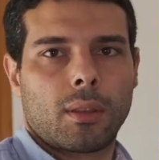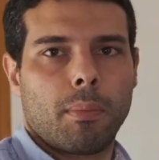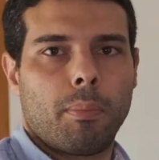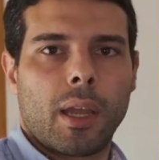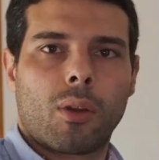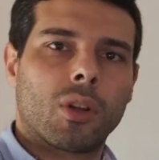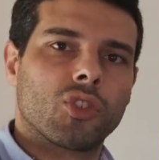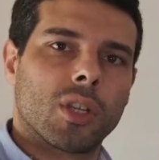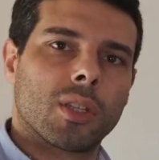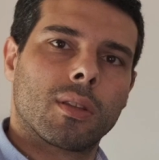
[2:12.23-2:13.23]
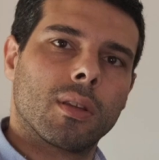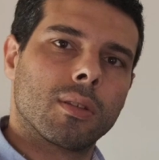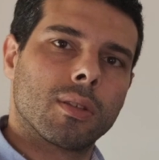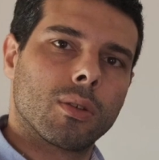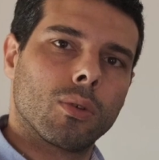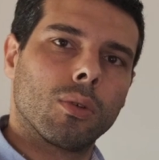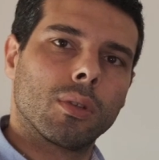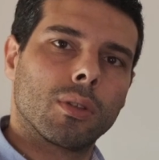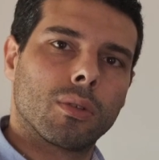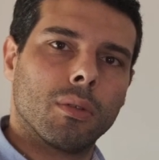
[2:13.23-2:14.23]
the background just turns
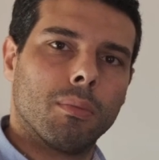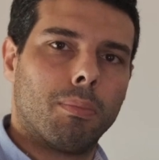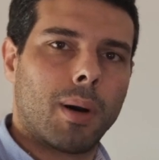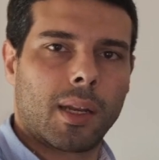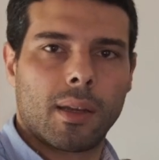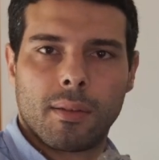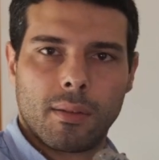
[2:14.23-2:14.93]
all into butter.